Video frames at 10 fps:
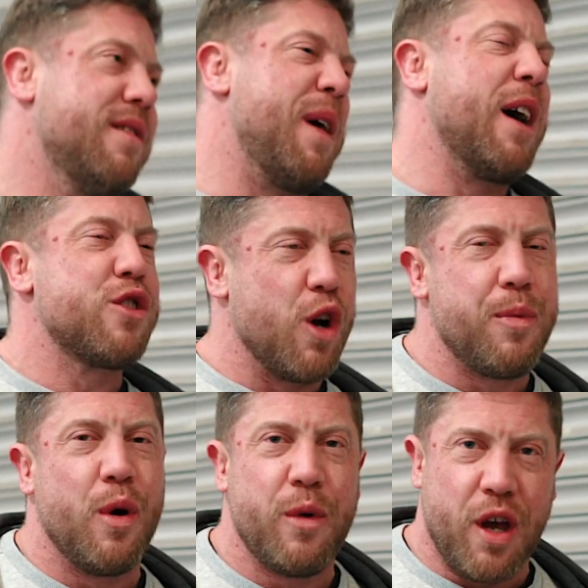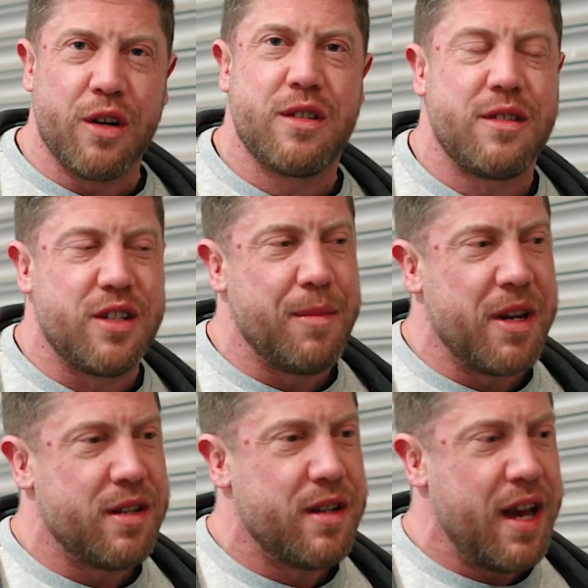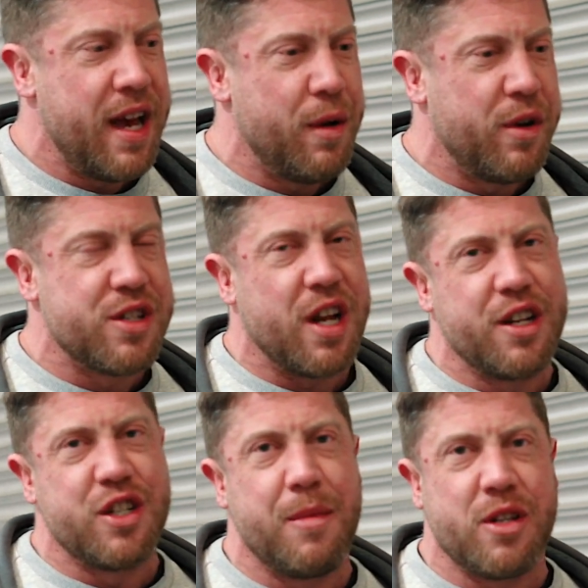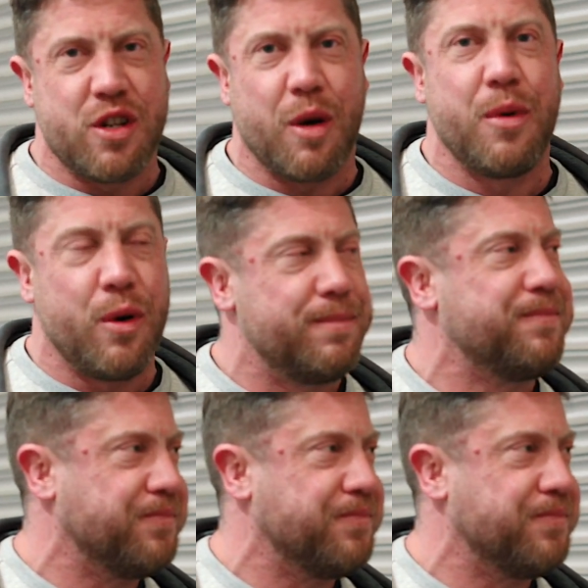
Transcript: Well, Stockport. We've got a gym. In, uh, we're inside a gym in Stockport.